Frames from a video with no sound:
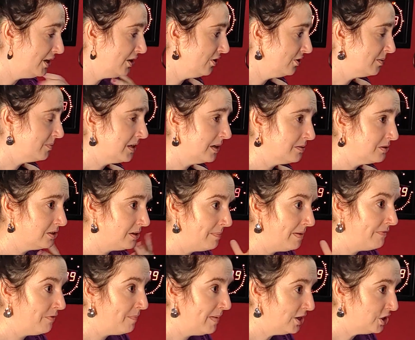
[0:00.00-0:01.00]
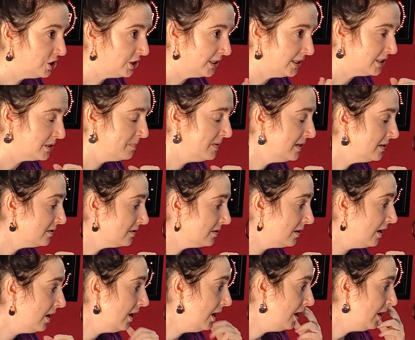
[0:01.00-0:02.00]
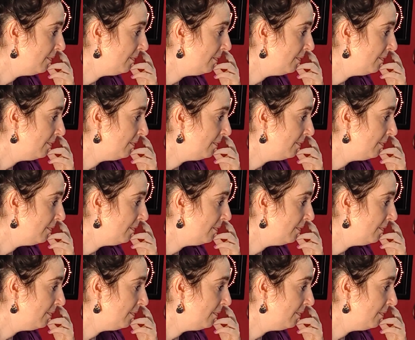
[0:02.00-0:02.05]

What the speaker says: you know, sometimes some information gets missed.